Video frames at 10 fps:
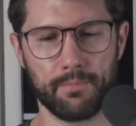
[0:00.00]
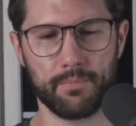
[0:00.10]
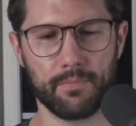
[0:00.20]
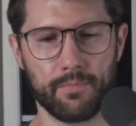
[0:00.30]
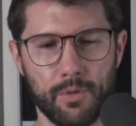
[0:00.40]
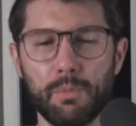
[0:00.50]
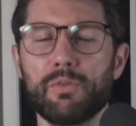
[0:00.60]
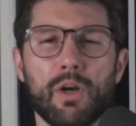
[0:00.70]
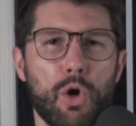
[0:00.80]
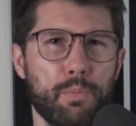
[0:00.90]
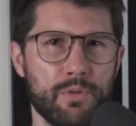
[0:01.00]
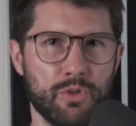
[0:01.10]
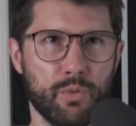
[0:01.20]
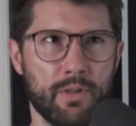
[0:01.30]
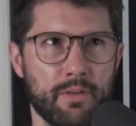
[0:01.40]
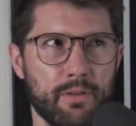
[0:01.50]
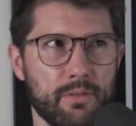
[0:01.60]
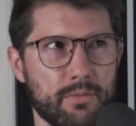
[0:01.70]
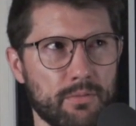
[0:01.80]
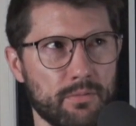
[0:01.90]
The movie opens with
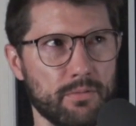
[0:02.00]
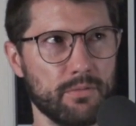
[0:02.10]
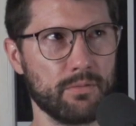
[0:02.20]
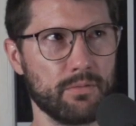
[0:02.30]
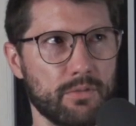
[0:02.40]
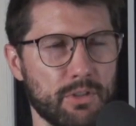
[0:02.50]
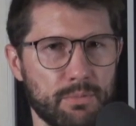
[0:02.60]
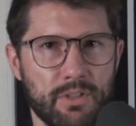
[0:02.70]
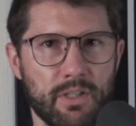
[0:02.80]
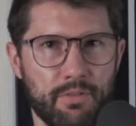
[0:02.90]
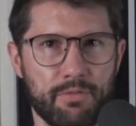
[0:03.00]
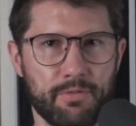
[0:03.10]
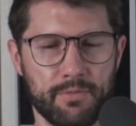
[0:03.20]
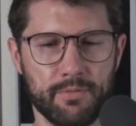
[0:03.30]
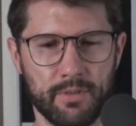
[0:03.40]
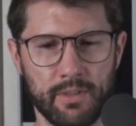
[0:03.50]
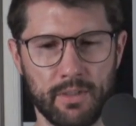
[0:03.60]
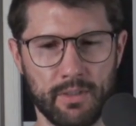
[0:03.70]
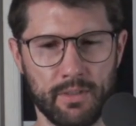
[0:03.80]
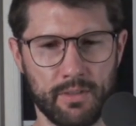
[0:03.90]
some stuff,
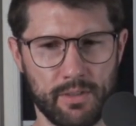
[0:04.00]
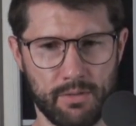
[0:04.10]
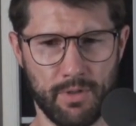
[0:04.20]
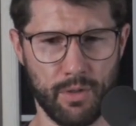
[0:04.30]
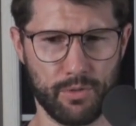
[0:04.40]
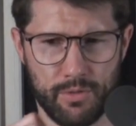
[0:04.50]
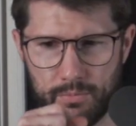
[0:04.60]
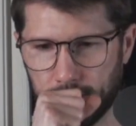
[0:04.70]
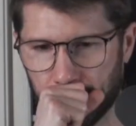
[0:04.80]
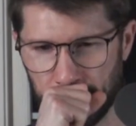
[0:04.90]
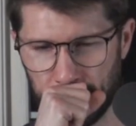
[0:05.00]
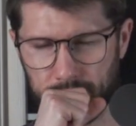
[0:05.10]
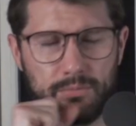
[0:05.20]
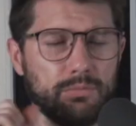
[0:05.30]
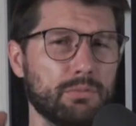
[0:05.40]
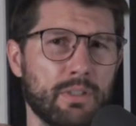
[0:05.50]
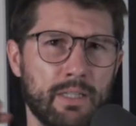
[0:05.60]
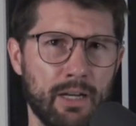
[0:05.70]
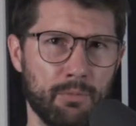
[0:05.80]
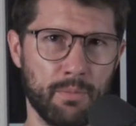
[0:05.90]
some notes. I
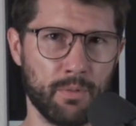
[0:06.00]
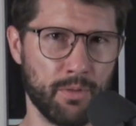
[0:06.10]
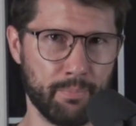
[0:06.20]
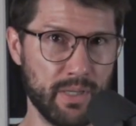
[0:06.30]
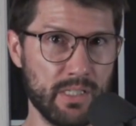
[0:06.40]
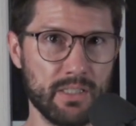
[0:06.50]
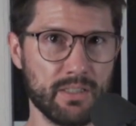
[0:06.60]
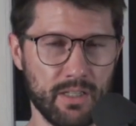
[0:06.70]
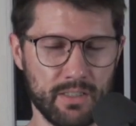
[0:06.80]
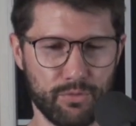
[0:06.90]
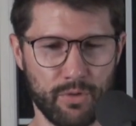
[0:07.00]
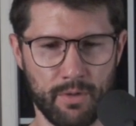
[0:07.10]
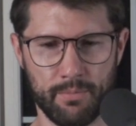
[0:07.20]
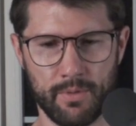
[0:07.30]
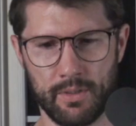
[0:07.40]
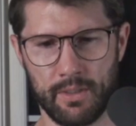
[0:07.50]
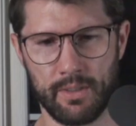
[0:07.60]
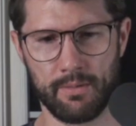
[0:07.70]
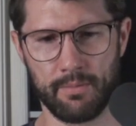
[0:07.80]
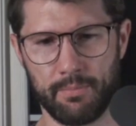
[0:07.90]
can't remember the piece that it's from,
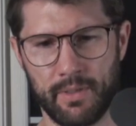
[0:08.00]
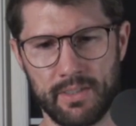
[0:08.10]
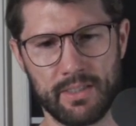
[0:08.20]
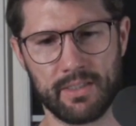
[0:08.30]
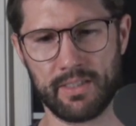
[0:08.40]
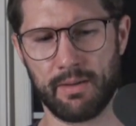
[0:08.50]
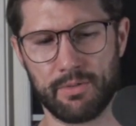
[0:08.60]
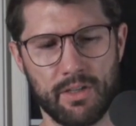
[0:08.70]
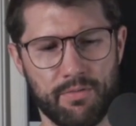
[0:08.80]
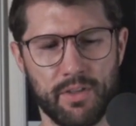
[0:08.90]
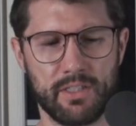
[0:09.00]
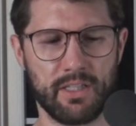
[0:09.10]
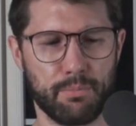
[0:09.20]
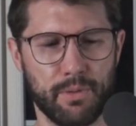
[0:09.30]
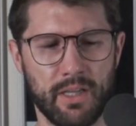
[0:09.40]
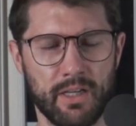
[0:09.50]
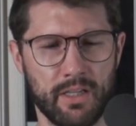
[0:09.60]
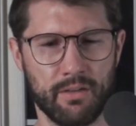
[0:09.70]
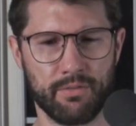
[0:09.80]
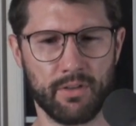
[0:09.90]
but it's like the same stuff that's at the beginning
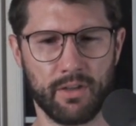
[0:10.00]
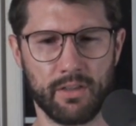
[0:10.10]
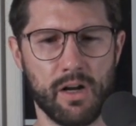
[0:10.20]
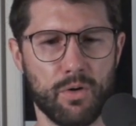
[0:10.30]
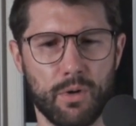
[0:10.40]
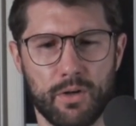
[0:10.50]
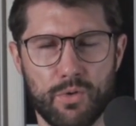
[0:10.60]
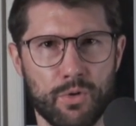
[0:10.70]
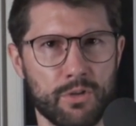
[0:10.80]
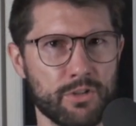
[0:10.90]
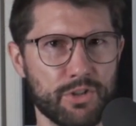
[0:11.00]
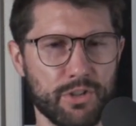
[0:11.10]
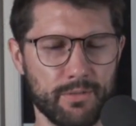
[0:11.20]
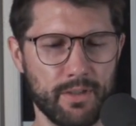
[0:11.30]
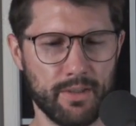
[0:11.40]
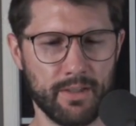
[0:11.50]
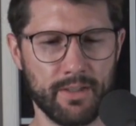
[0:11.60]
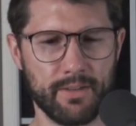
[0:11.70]
of A Clockwork Orange, I think.